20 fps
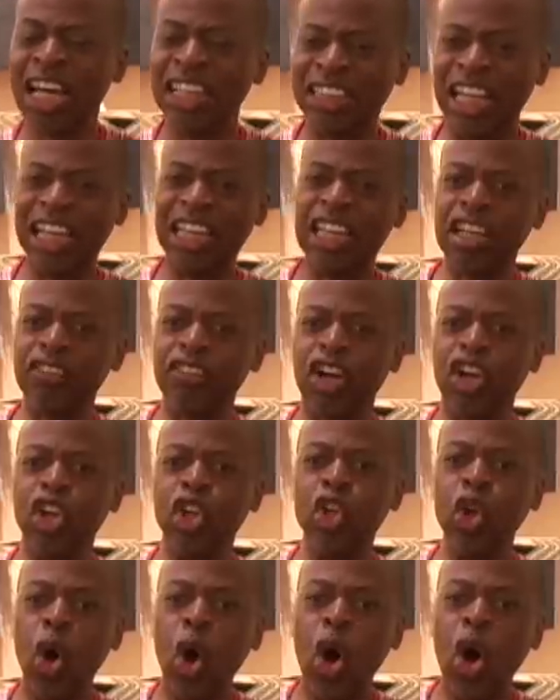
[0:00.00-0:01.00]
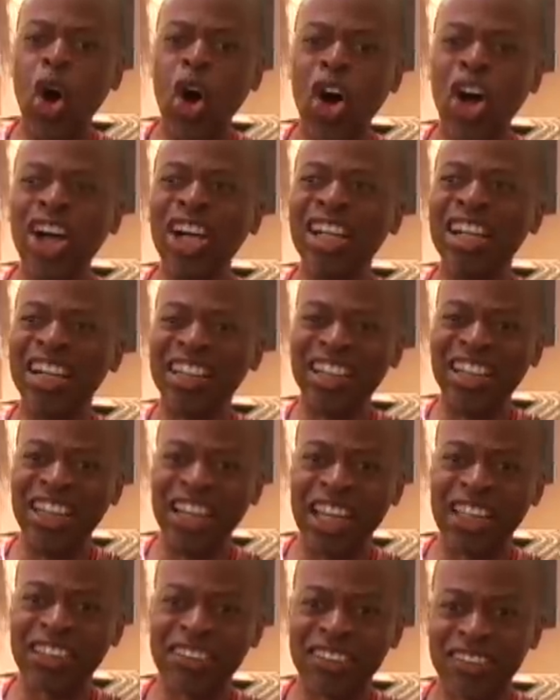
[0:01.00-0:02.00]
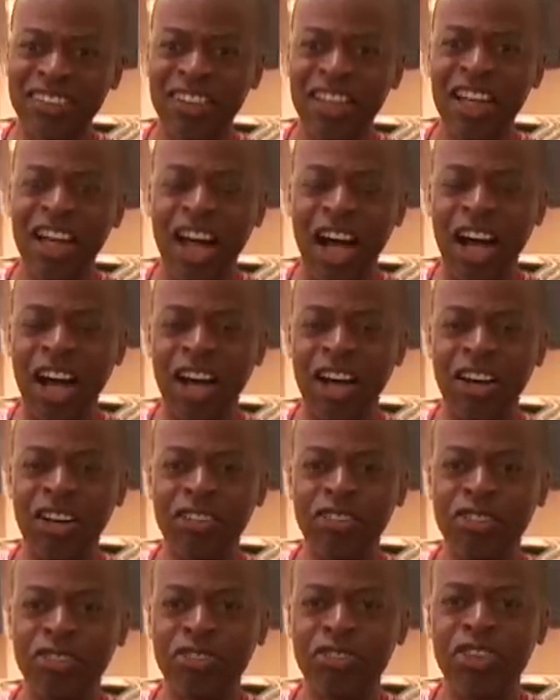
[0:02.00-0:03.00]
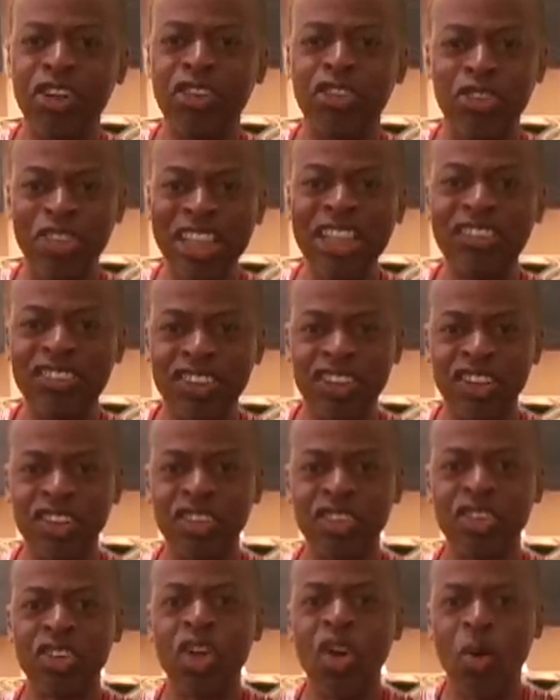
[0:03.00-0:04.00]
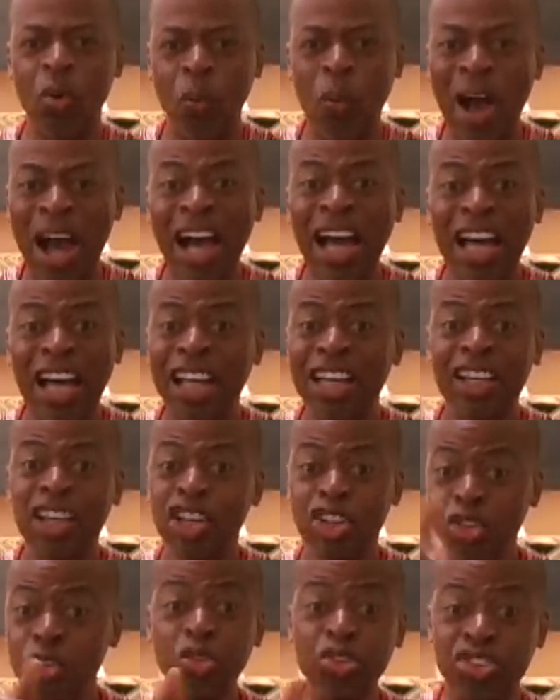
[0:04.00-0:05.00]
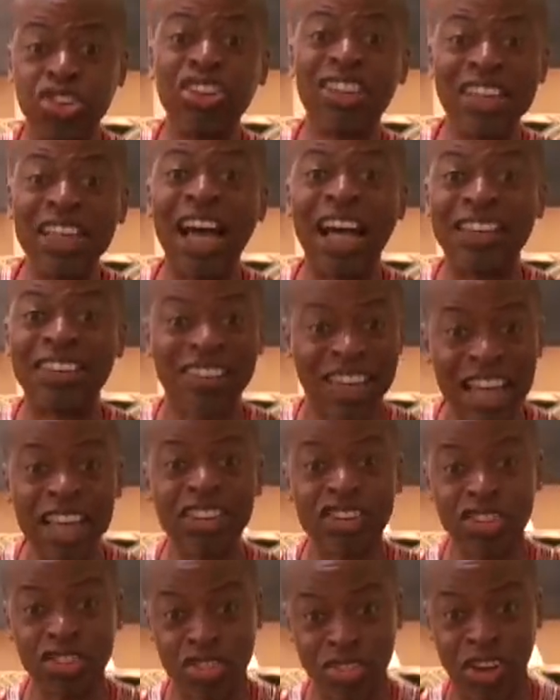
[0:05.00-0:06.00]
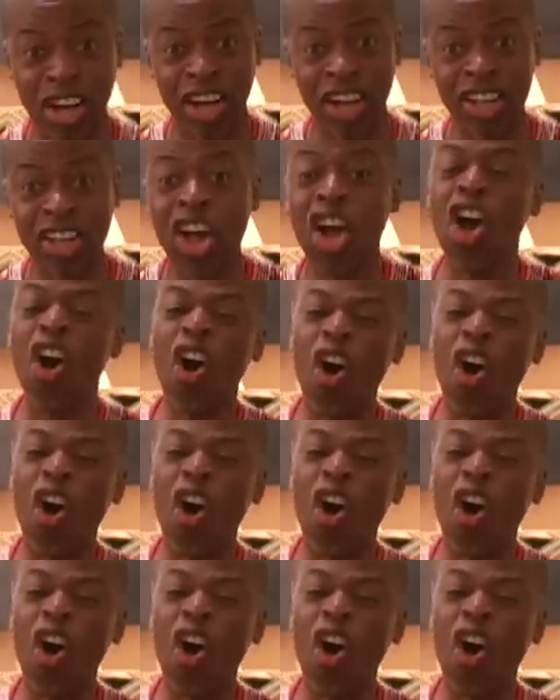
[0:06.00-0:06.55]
They give a long list of reasons why you should not take the drug,